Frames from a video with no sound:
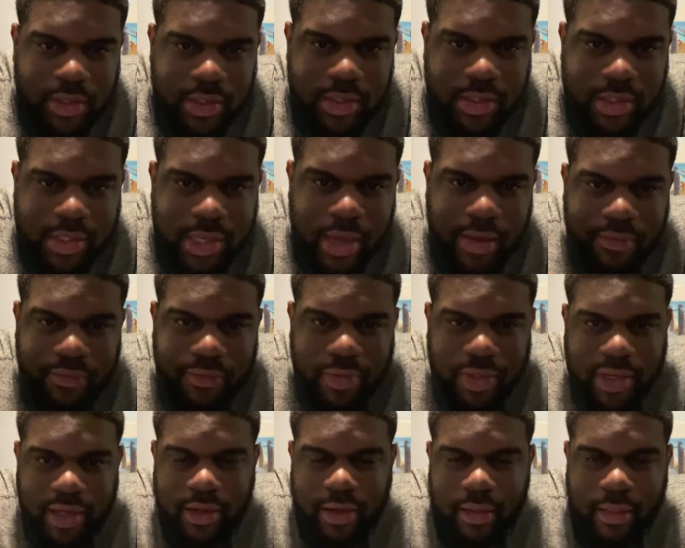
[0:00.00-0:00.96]

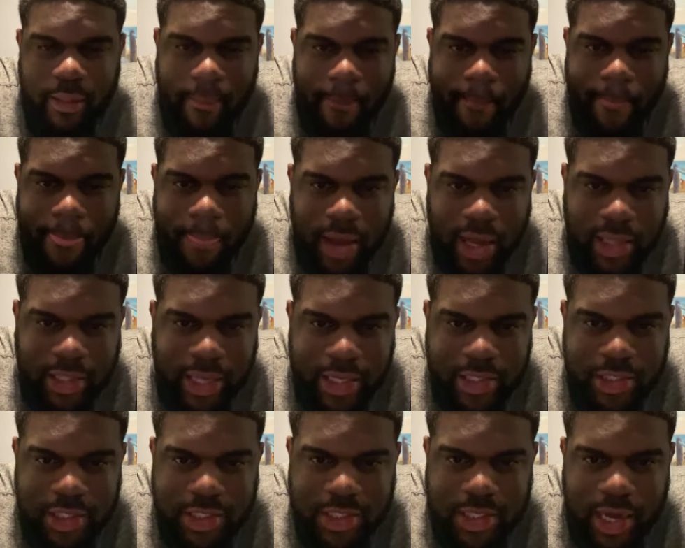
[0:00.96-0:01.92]
Safely, I like
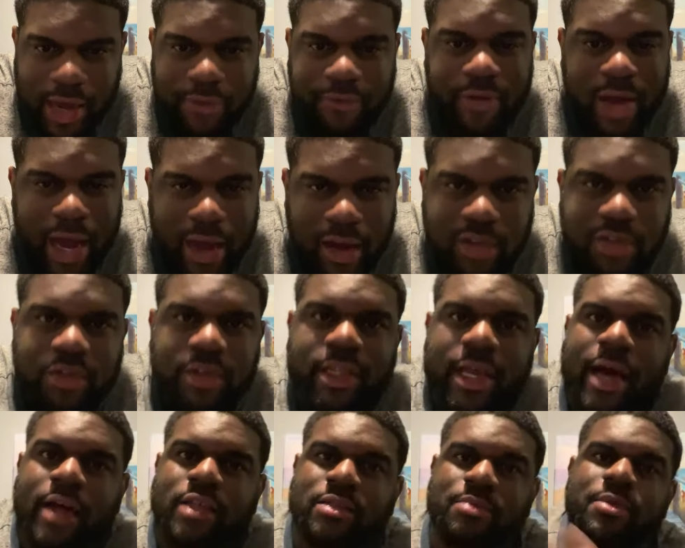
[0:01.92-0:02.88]
GTI
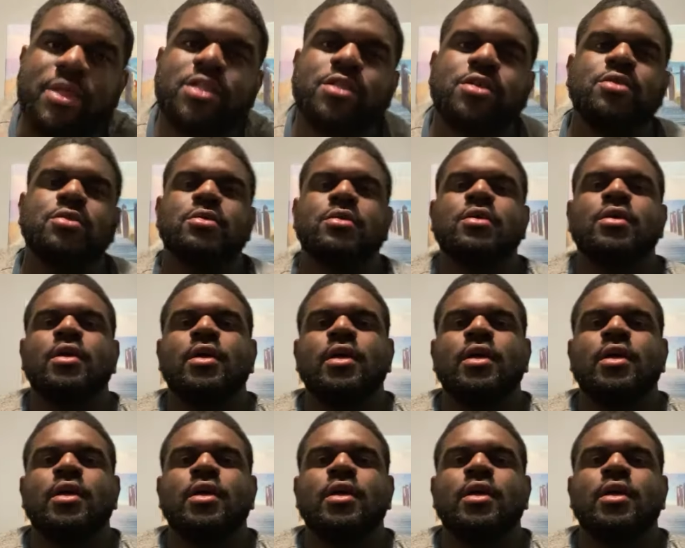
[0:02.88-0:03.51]
500,000. Me too.